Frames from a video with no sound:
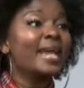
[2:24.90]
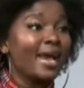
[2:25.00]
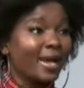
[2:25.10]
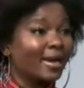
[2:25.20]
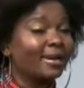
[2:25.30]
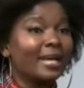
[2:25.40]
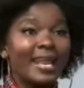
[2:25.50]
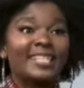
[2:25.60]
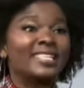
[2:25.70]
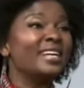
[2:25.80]
Yeah,
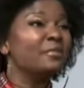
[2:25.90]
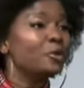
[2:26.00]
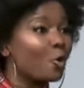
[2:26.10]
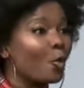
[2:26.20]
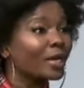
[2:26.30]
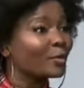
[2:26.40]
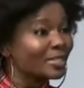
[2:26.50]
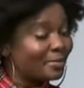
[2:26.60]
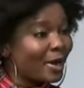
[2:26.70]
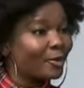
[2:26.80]
and I didn't even know what it
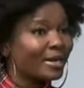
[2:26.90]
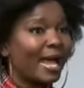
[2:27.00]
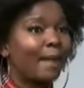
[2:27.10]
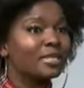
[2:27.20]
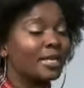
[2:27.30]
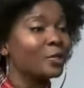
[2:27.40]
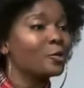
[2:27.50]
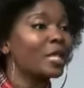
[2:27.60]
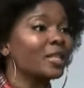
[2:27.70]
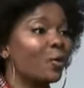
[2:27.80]
was about. I'm telling
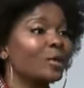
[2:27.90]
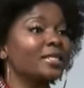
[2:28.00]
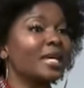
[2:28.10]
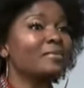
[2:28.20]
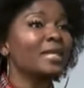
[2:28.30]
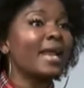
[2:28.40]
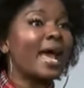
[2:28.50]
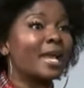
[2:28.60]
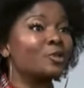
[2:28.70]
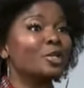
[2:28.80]
you that the only time that
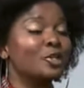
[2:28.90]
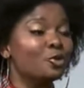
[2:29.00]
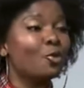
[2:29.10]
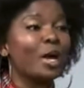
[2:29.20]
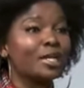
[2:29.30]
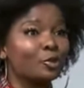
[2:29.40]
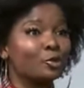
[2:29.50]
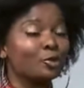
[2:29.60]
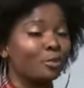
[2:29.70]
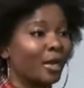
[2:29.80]
I actually knew what
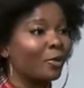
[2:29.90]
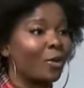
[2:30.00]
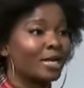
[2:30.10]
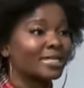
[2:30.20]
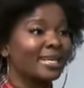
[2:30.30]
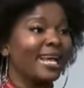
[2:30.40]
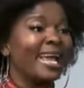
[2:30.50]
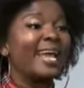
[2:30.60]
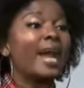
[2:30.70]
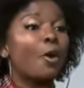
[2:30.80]
YouTube Black was
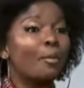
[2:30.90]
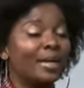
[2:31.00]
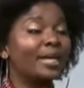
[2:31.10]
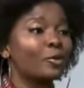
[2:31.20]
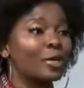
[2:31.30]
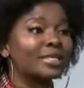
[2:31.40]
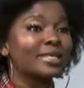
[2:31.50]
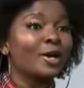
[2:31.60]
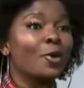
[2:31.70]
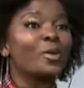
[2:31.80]
and how big it
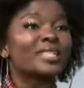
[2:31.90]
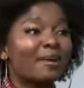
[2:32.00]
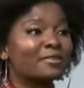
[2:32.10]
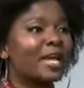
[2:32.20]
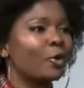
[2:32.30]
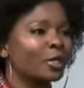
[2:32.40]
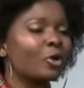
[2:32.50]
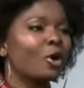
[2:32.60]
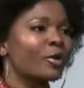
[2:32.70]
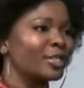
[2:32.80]
was after I got
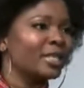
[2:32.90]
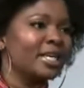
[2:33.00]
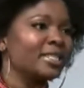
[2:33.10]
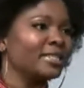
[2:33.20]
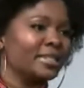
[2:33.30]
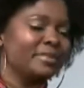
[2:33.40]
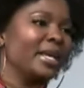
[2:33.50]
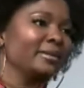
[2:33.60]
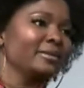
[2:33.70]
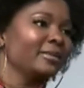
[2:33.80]
the congratulations
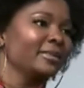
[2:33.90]
email.